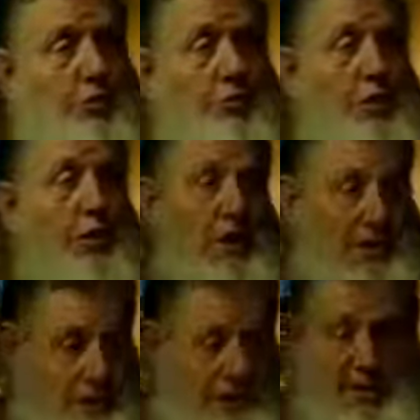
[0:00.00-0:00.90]
go to,
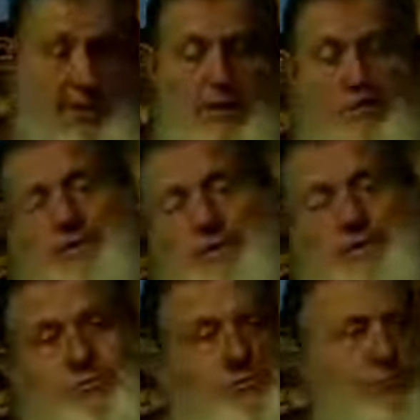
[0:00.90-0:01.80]
right now, go to
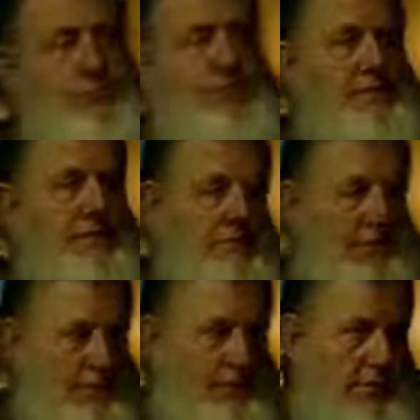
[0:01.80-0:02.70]
Israel and meet some
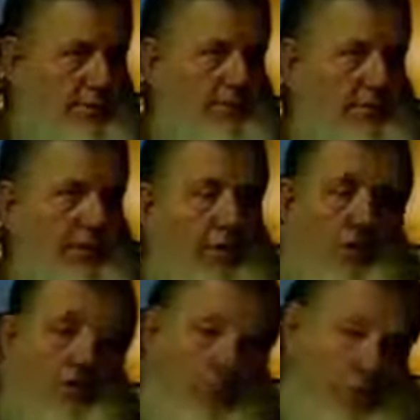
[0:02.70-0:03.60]
of the people there.
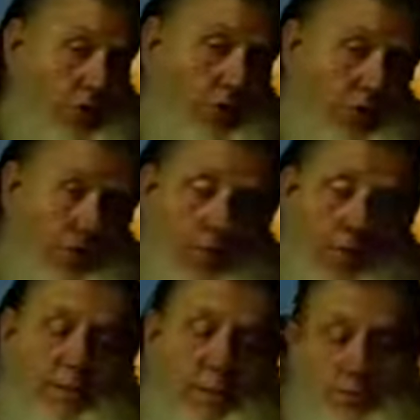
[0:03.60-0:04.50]
Go to New York. You got,
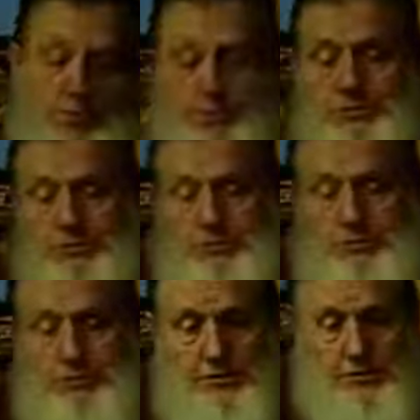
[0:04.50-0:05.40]
probably got more Jews in New
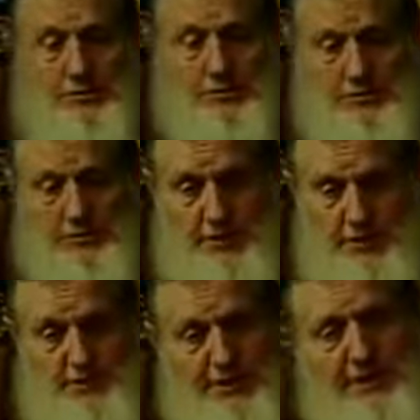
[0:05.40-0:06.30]
York than Jews in
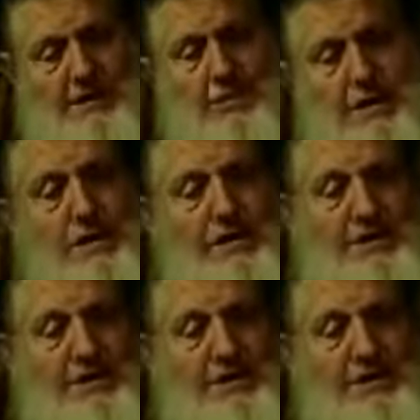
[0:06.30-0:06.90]
Israel But anyway,